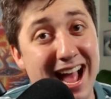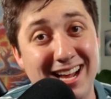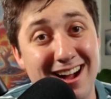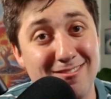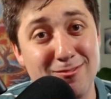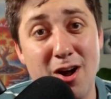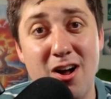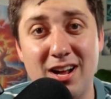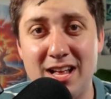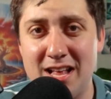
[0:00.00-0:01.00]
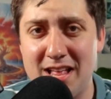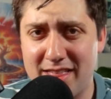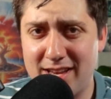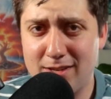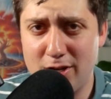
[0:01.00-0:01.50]
got wrong
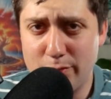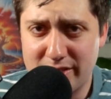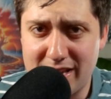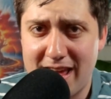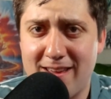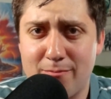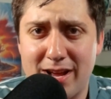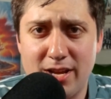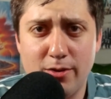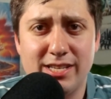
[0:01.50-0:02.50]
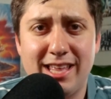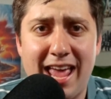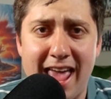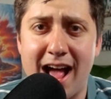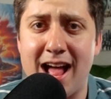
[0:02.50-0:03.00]
than you save by using the
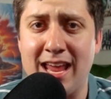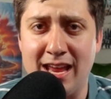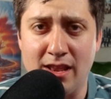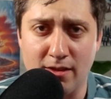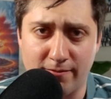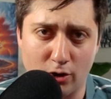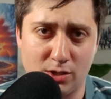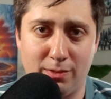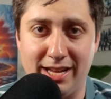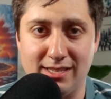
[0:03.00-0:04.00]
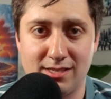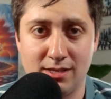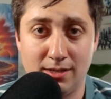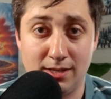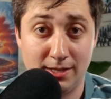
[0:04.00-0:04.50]
AI in the first place.
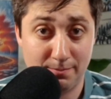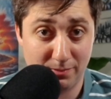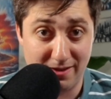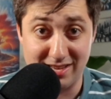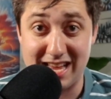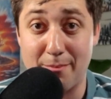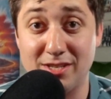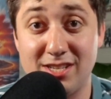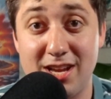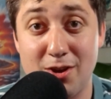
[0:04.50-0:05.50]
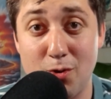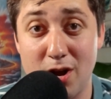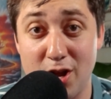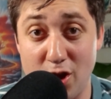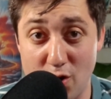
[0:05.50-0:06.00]
If this happens to you,
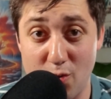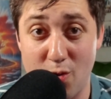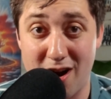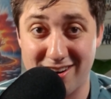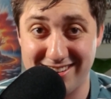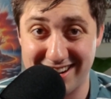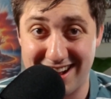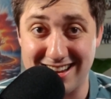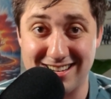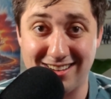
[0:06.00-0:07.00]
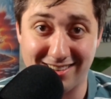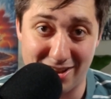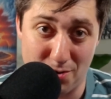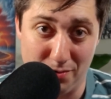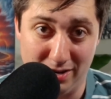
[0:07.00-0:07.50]
you are not
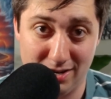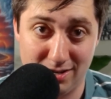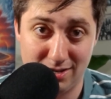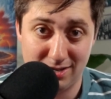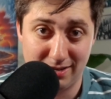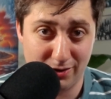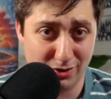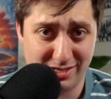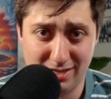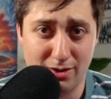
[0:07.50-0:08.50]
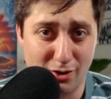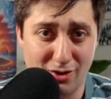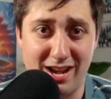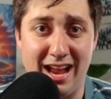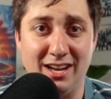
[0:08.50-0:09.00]
alone. If you're still
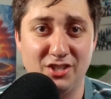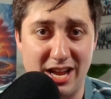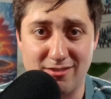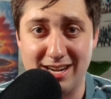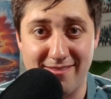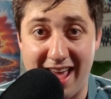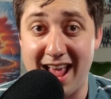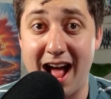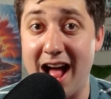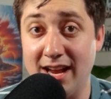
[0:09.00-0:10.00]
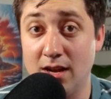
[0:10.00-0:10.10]
learning generative AI,